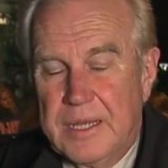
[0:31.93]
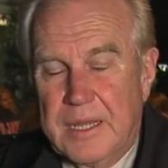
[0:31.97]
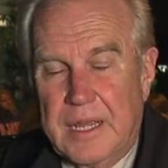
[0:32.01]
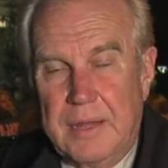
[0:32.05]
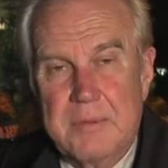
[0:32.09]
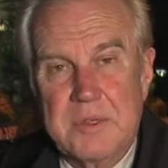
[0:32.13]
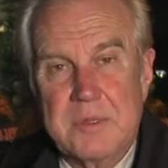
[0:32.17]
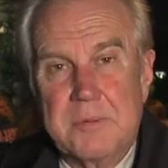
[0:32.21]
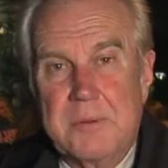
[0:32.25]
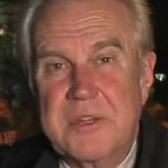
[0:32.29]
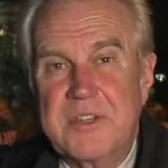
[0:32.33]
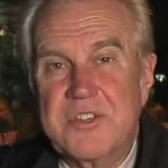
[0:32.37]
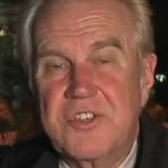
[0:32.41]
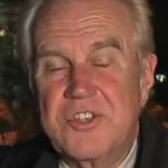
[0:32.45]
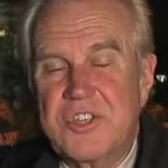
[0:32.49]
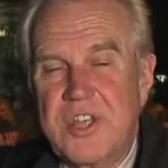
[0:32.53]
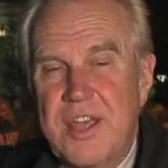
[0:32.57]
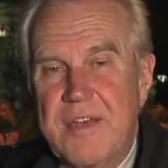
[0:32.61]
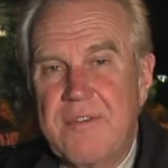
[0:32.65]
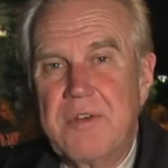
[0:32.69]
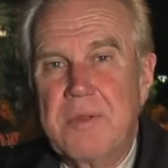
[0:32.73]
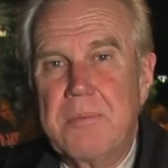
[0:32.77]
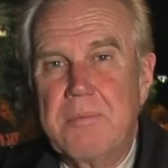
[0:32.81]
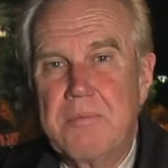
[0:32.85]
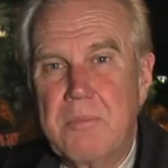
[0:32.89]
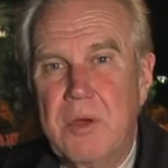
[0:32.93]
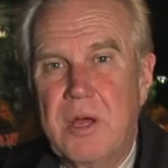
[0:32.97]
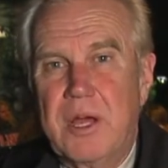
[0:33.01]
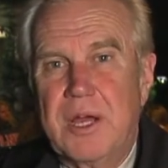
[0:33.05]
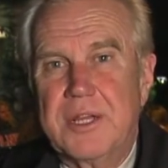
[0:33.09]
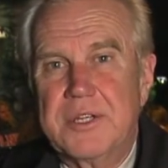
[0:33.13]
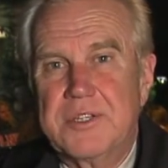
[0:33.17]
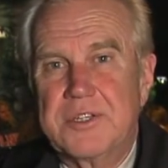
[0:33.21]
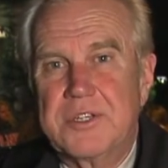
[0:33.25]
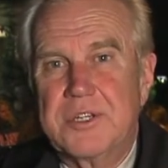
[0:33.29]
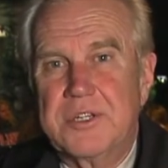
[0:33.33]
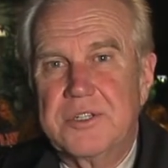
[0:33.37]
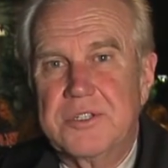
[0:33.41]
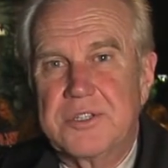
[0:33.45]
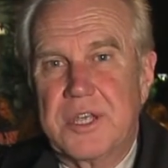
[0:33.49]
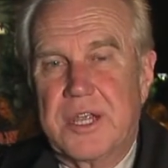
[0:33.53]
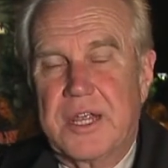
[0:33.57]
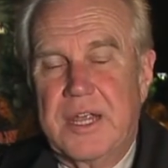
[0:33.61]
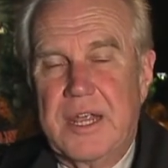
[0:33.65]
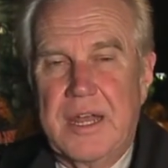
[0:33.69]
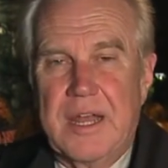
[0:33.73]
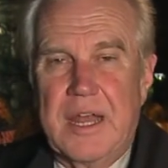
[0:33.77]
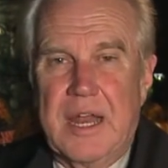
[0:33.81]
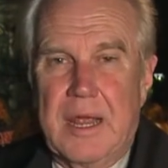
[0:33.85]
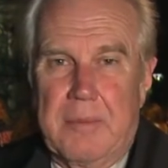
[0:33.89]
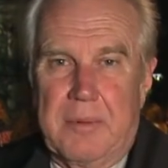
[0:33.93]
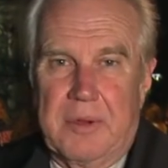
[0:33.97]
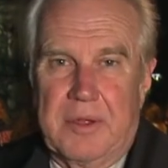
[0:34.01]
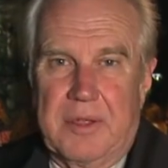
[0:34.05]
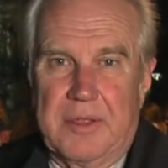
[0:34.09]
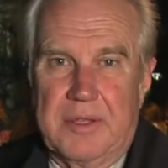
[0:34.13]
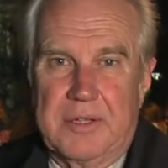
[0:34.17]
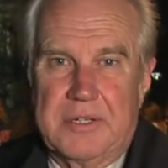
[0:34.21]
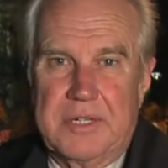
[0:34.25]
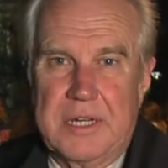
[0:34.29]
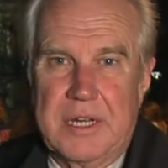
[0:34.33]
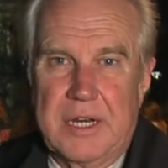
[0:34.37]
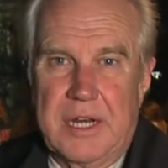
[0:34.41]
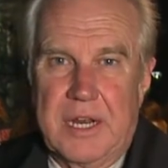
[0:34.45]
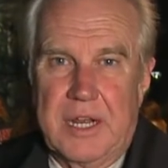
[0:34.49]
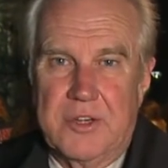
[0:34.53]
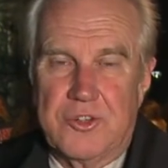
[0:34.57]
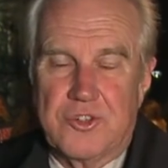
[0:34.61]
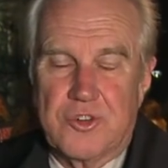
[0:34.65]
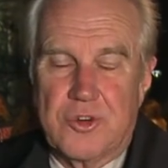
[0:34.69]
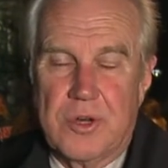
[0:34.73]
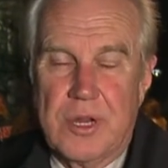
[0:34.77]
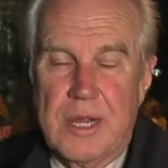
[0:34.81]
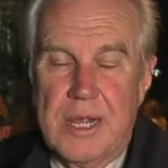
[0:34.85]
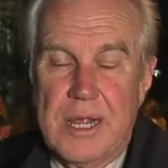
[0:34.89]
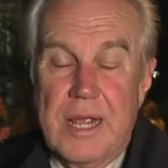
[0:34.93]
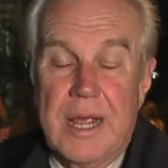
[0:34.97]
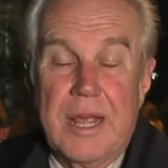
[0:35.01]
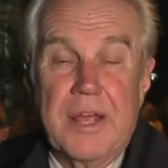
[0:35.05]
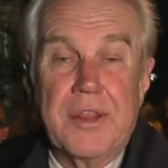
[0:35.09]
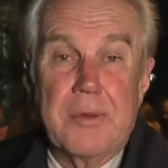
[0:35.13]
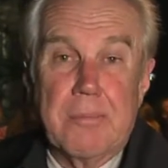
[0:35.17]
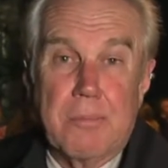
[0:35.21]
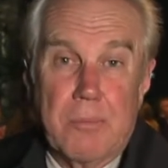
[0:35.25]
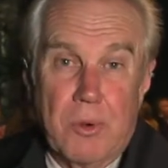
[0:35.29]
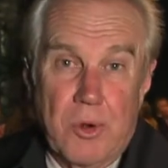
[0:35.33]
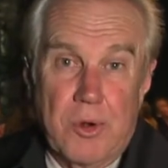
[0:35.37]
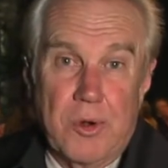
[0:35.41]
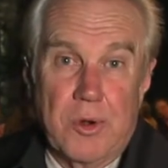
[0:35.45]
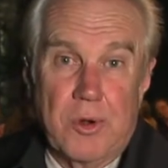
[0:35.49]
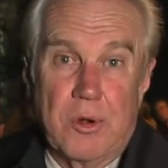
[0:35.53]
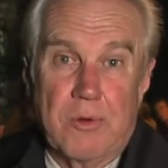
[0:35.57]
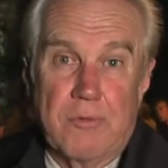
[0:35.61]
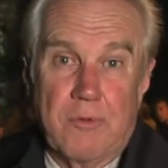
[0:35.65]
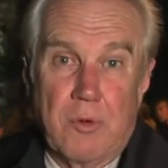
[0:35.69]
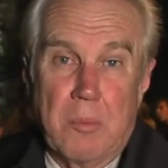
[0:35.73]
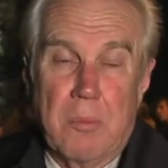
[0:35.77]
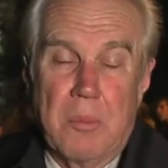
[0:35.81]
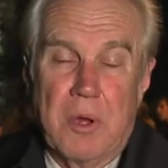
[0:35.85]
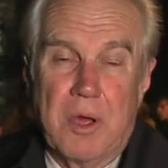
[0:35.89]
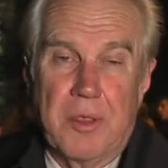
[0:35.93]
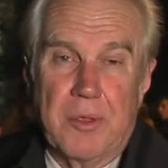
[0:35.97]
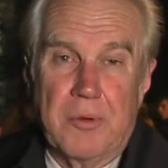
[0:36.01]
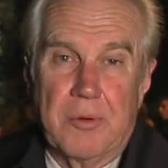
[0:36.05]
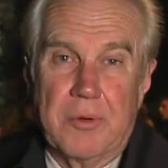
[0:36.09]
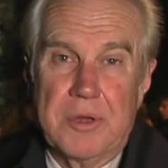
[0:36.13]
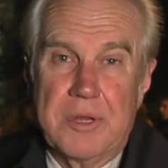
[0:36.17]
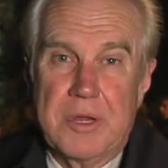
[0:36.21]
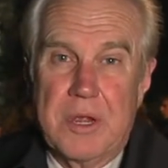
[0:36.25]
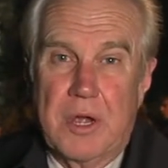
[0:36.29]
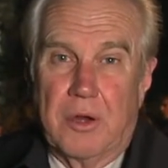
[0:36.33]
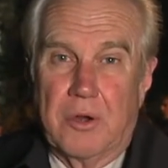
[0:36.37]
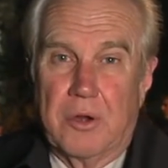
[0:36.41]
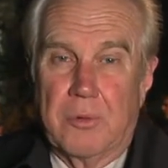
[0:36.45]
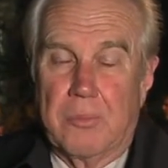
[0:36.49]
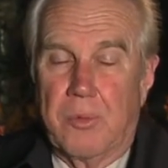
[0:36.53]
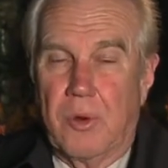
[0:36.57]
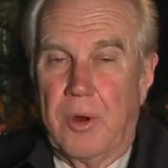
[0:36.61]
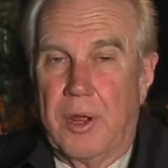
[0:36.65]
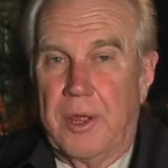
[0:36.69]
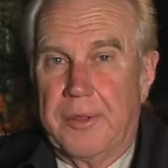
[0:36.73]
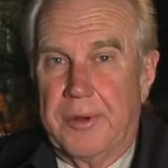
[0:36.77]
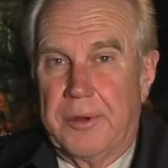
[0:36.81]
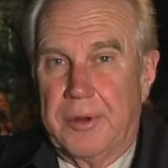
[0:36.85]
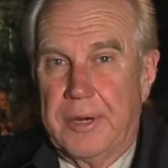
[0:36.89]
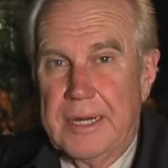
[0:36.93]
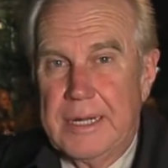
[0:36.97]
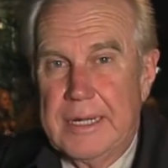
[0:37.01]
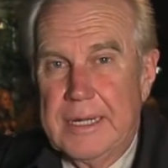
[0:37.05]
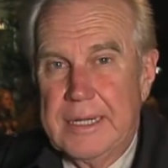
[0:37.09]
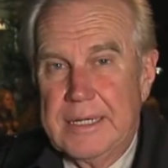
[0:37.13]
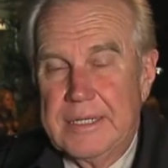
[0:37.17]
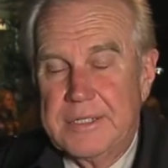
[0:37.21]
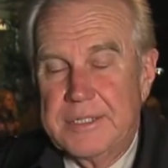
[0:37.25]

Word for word: Kim, it's been seven months since the kidnapping of the teenager and the murder of her mother and younger brother.